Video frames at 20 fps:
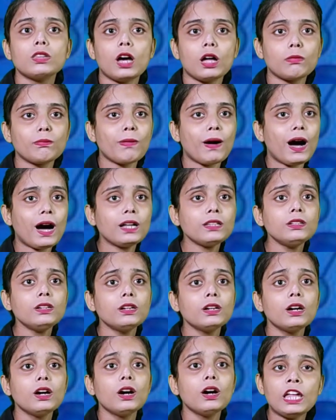Dhanbad,
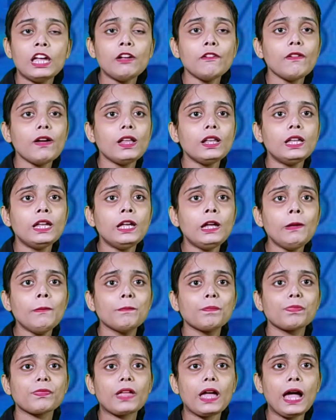
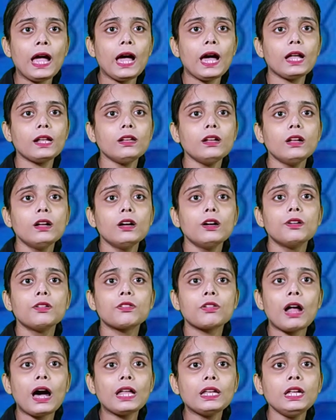Neyveli, and
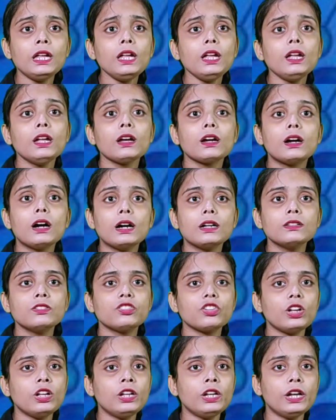Rani
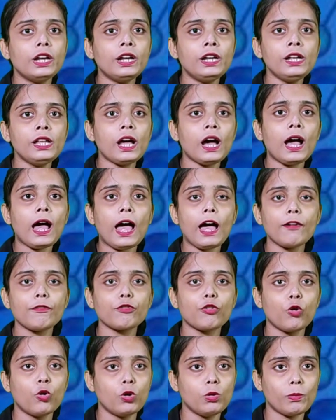Ganj in India
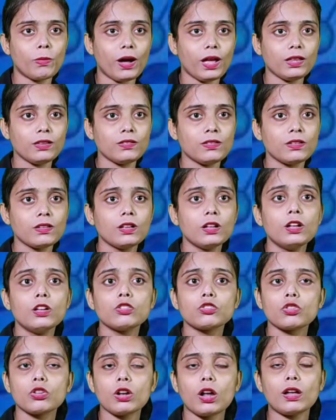have coal mines.
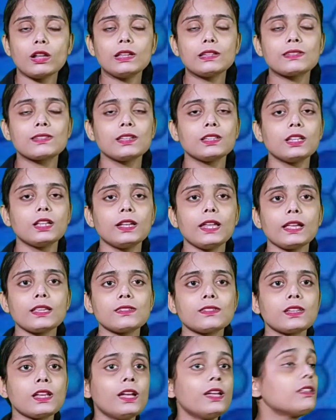So now let's see the
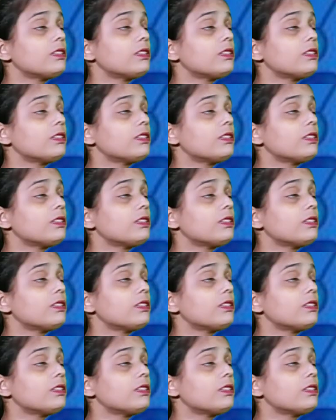next